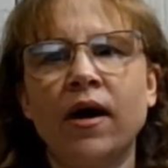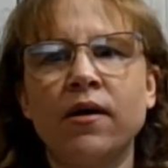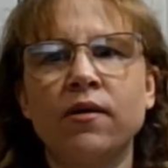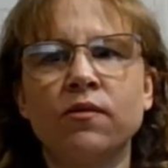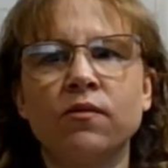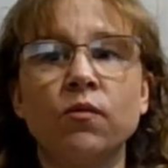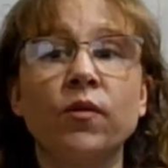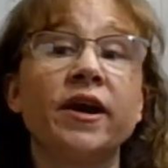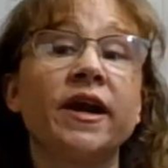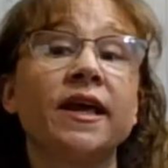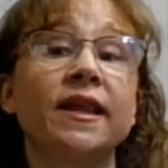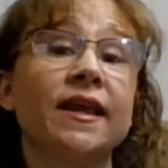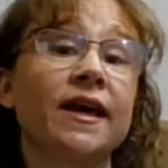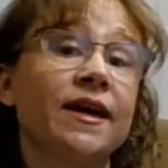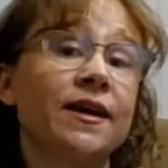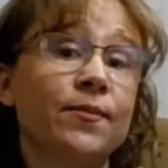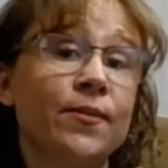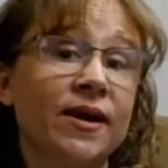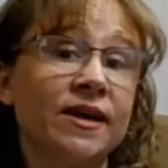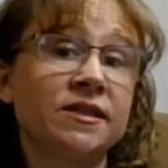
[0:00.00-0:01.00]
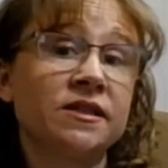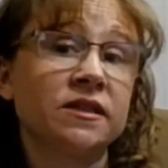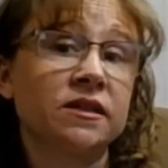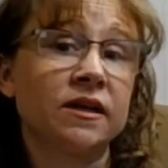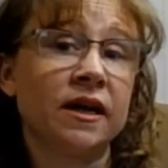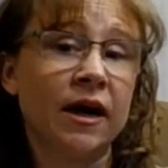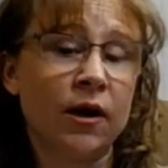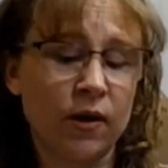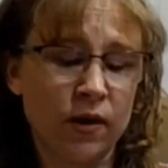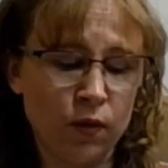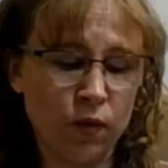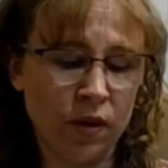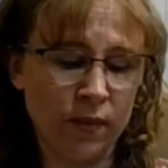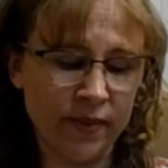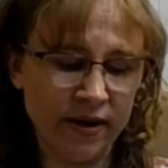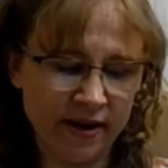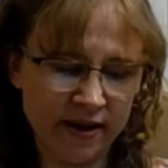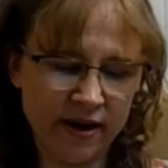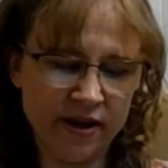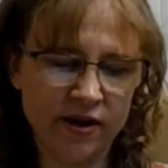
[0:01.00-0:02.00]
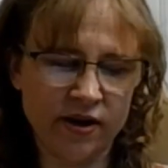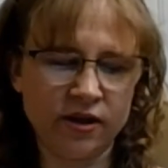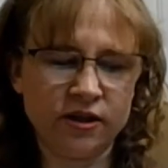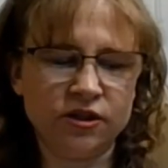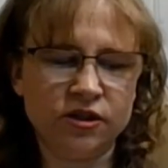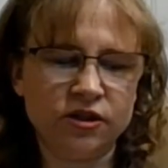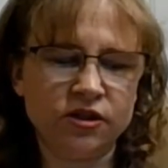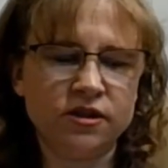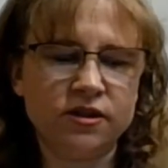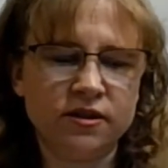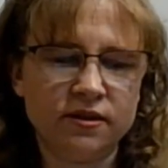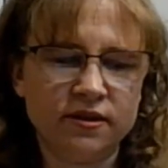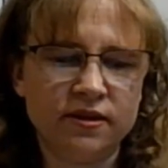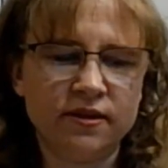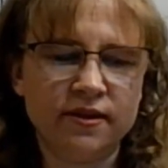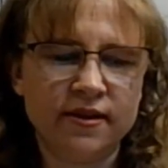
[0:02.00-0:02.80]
what I like best and how I want my character to look.